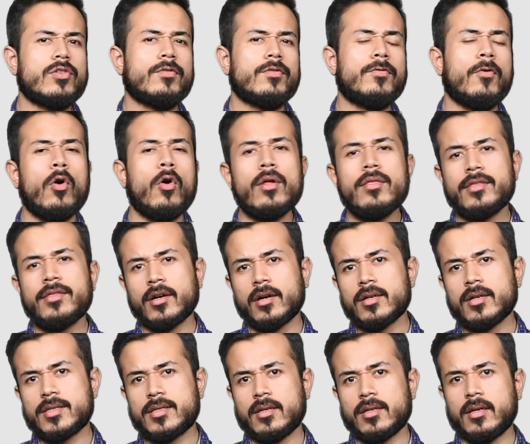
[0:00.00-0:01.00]
out for on
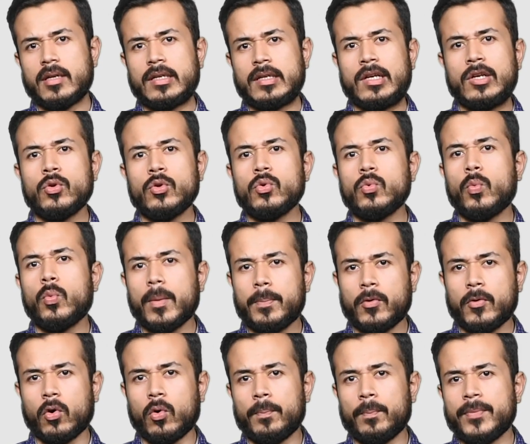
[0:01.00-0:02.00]
Thursday include
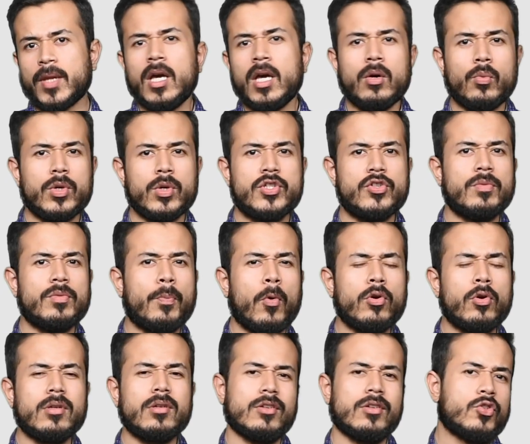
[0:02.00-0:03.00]
Wipro, which
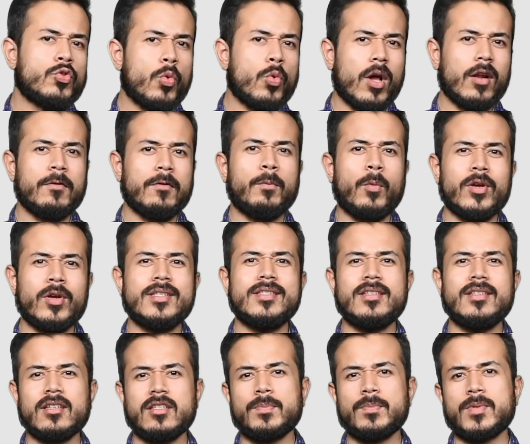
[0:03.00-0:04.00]
reported a
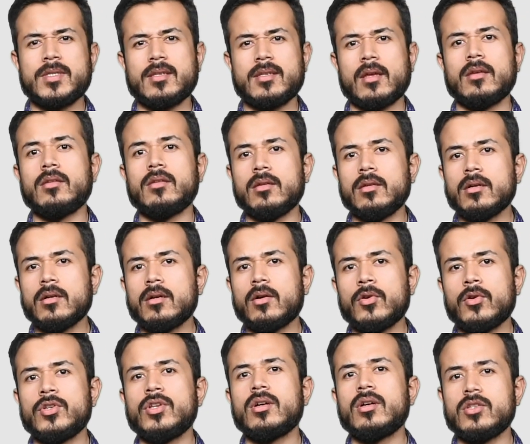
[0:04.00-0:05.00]
12.6%
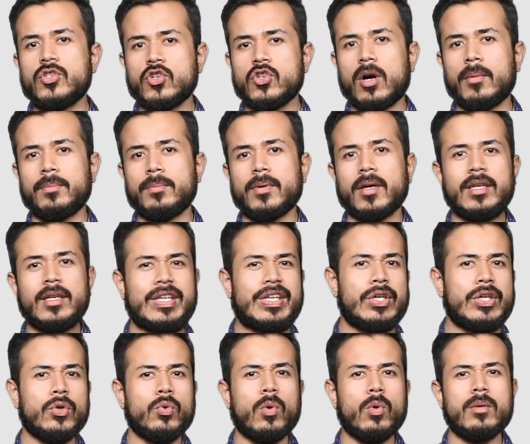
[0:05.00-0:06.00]
year-on-year jump in
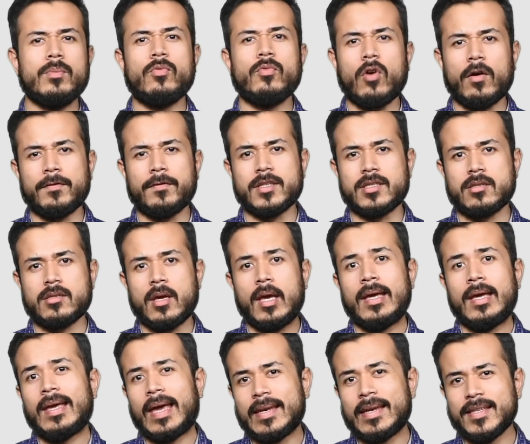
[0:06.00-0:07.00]
Q1 profits,
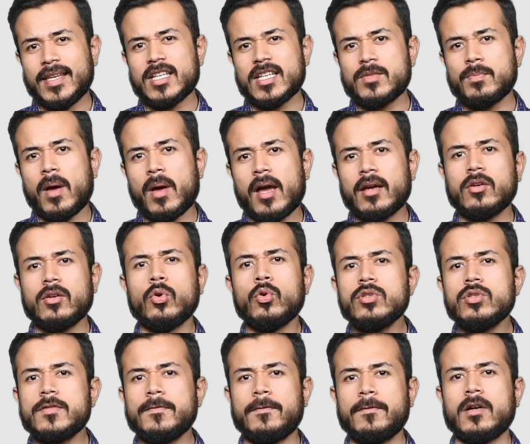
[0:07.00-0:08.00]
and Yes Bank,
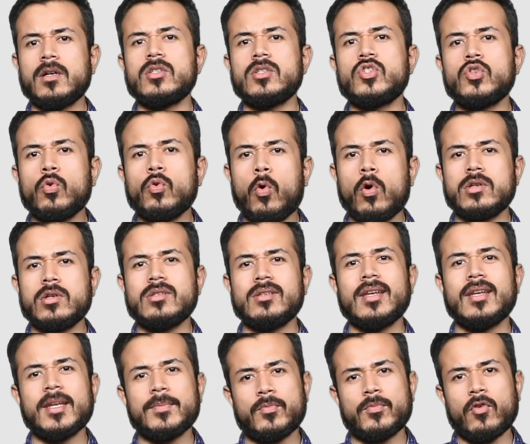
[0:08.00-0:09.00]
whose first quarter
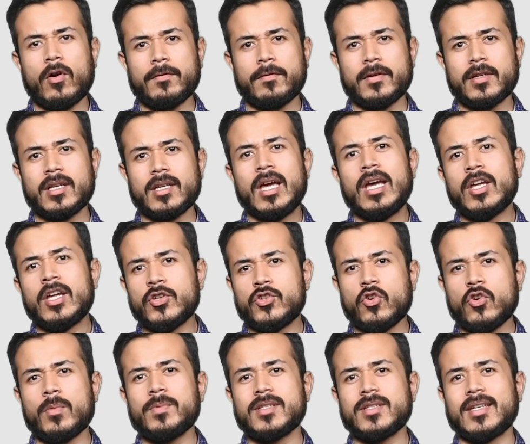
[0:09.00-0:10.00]
net profit
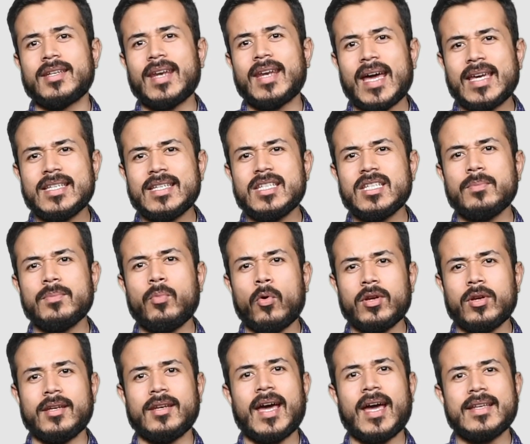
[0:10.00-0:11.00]
dropped
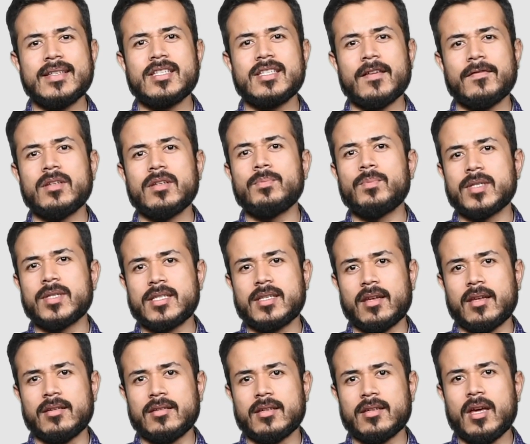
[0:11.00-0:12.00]

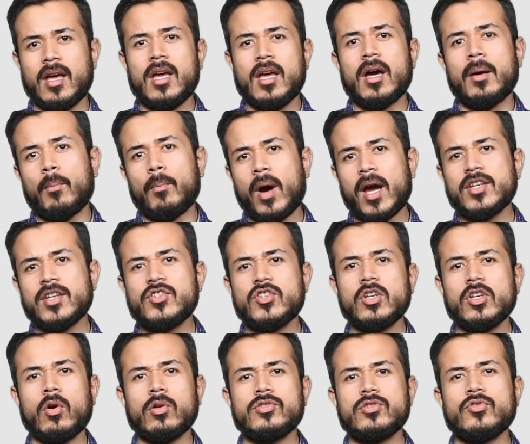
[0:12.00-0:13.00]
90.97%.
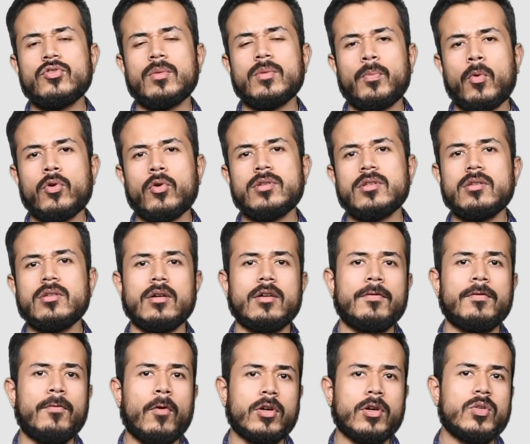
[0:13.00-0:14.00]
Mindtree also reported a
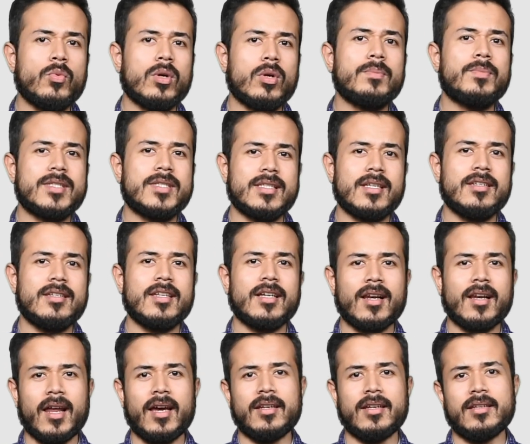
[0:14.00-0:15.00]
41%
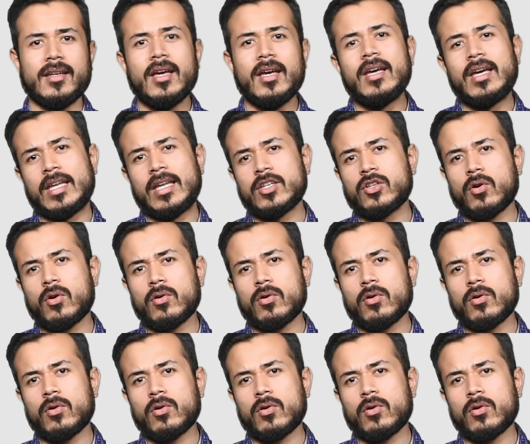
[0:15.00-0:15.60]
decline in